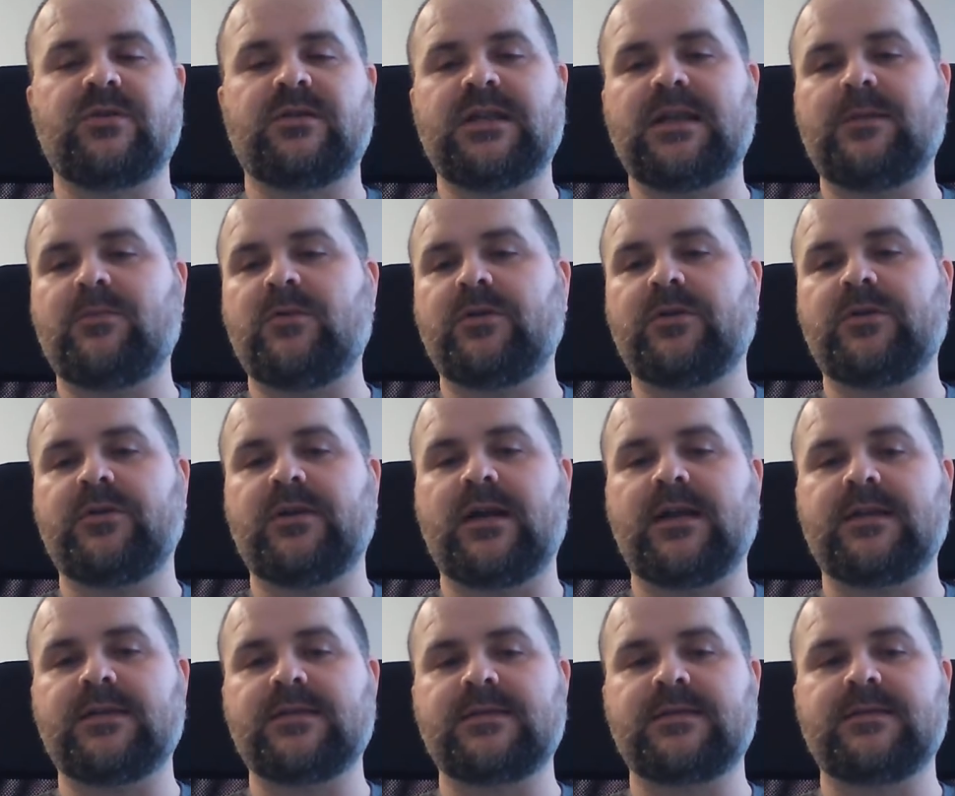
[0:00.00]

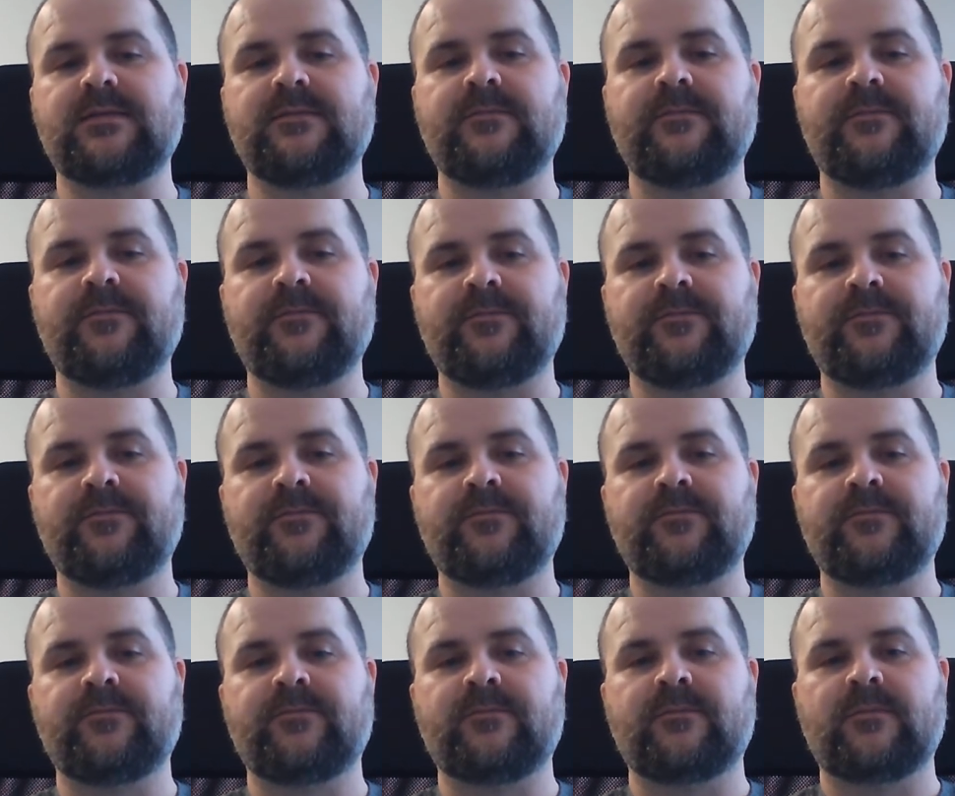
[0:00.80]
democrats.
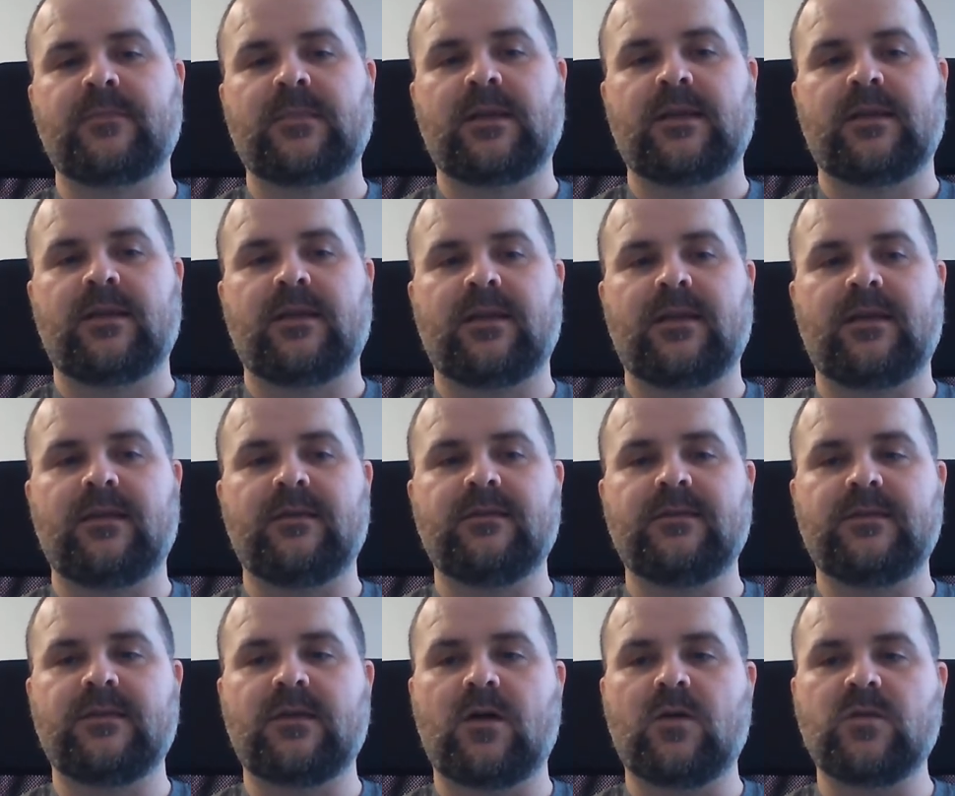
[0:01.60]

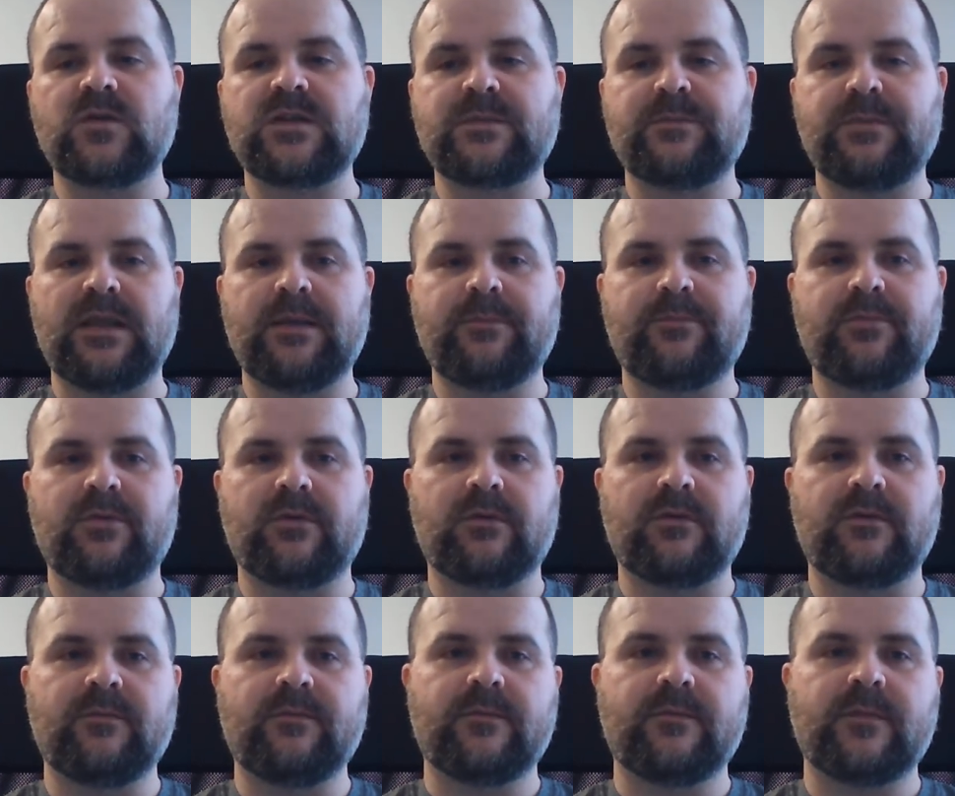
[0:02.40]
And those
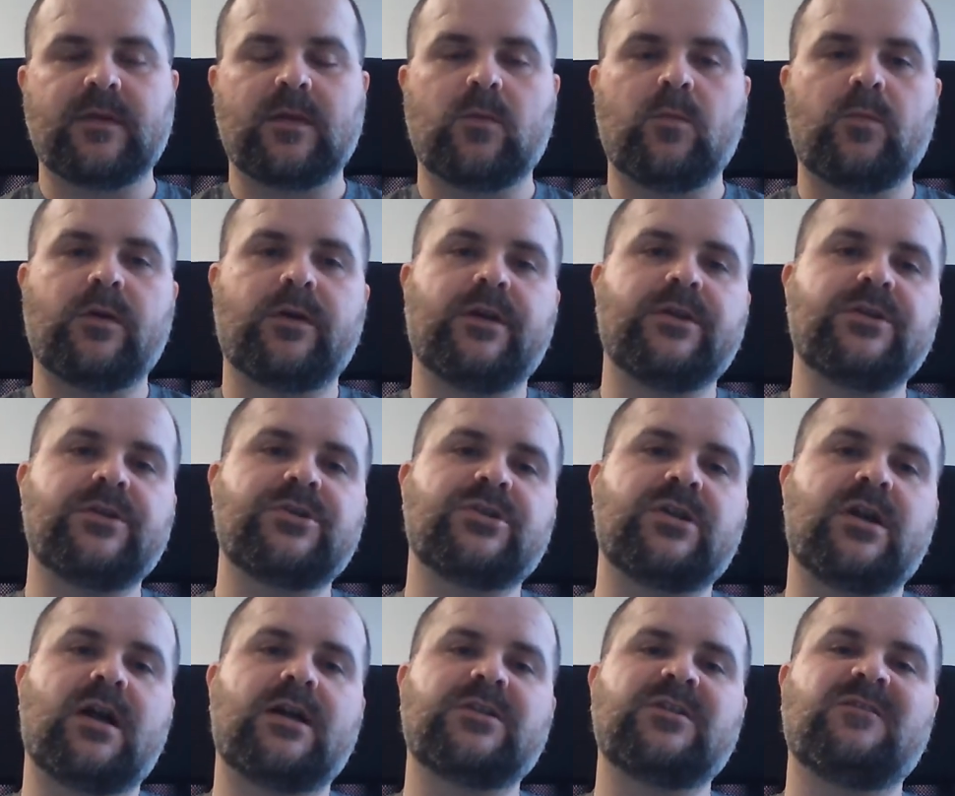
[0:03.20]
people were in
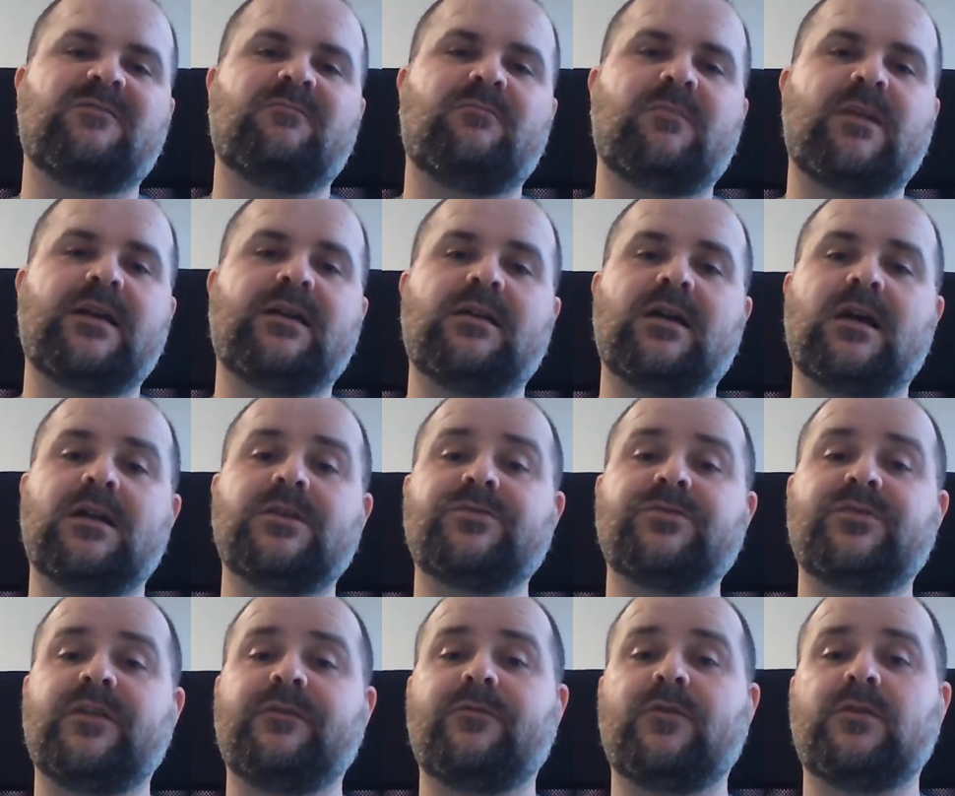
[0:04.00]
charge of my
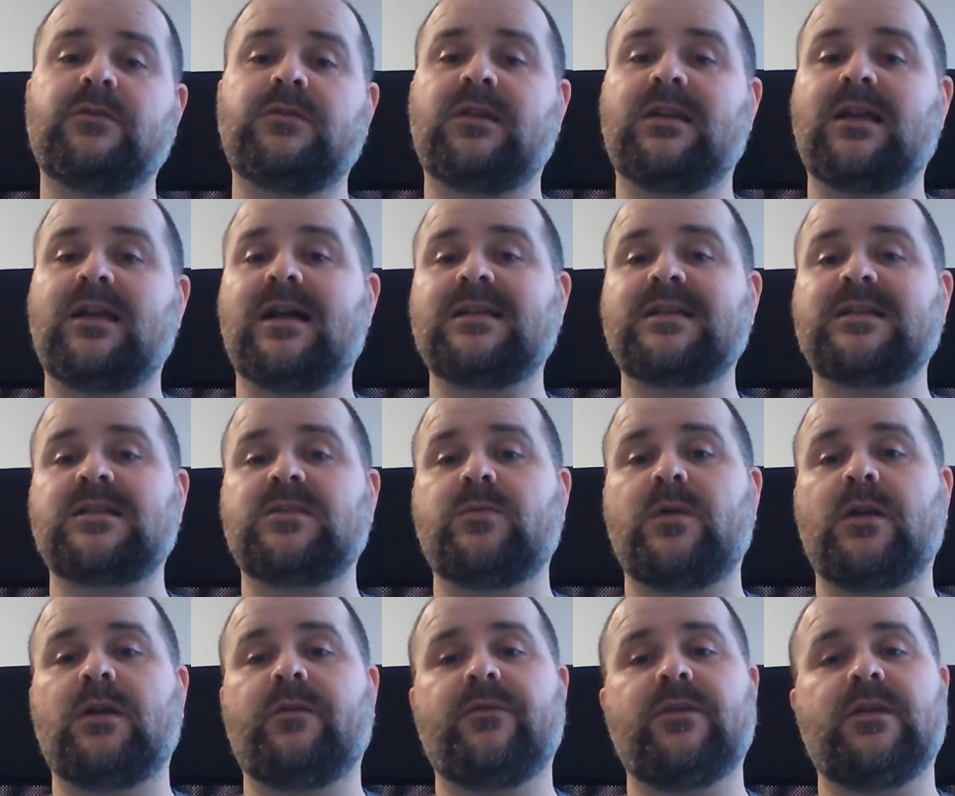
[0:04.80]
country for the last
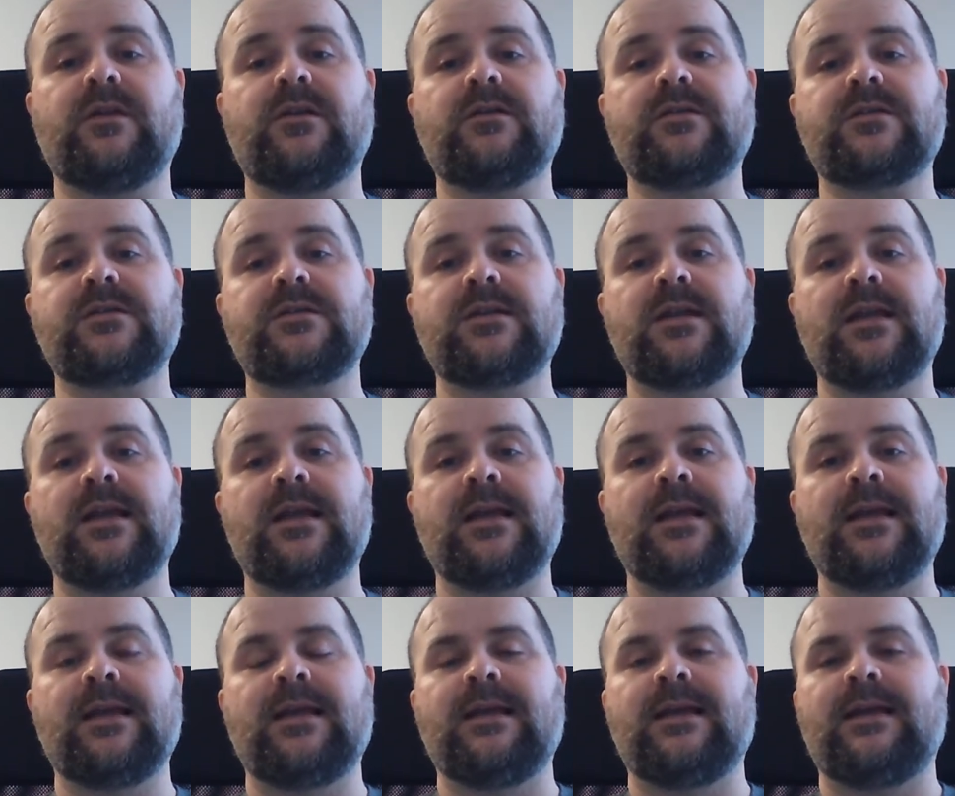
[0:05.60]
12 years
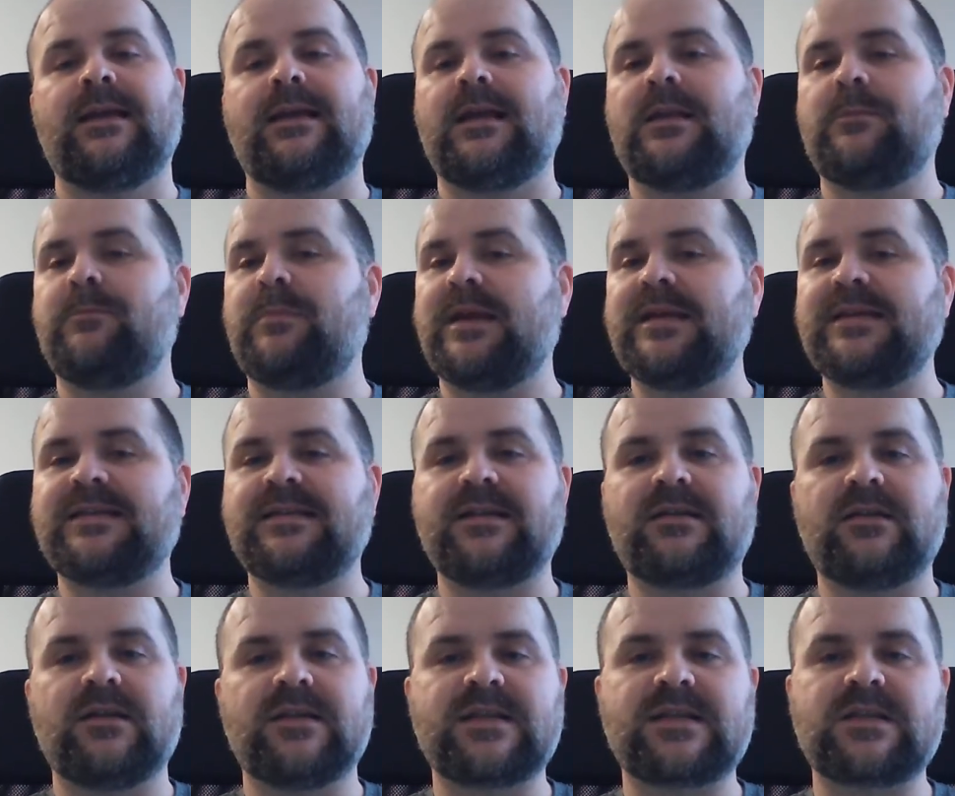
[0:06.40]
and
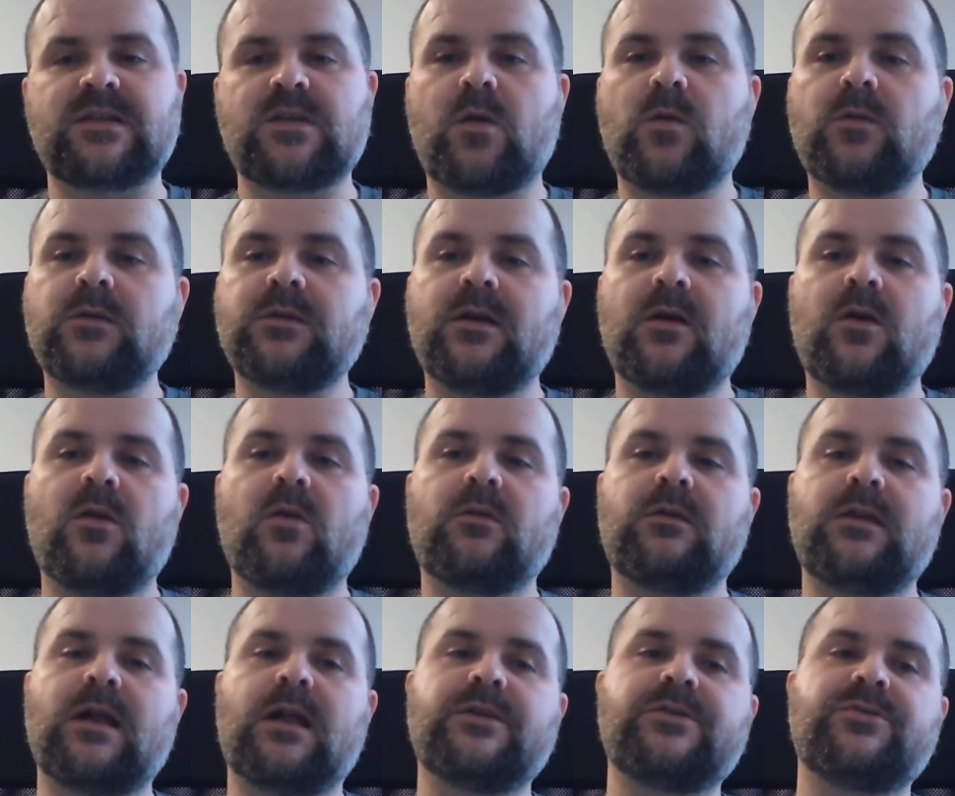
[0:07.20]
basically stole the
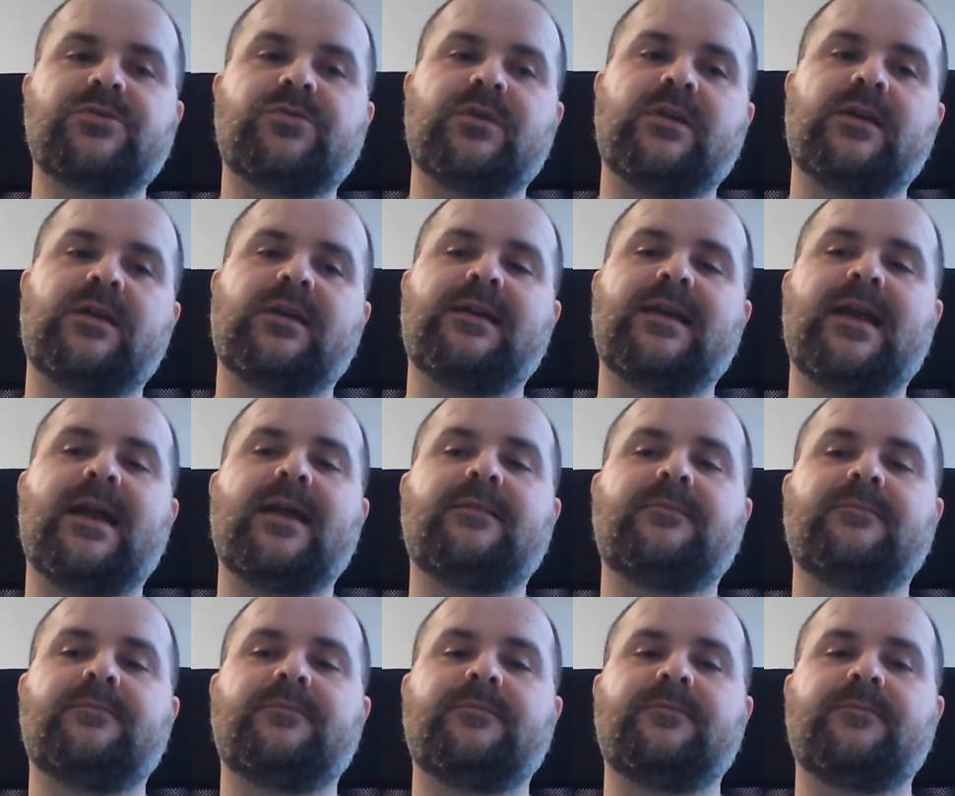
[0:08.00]
whole country
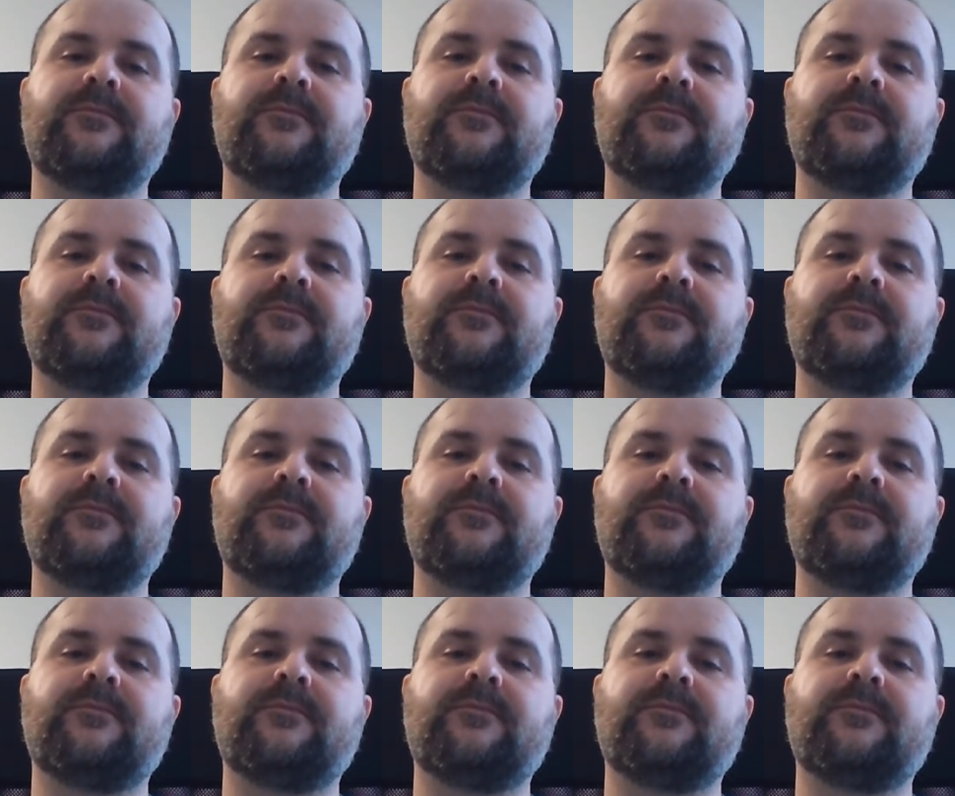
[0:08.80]
again.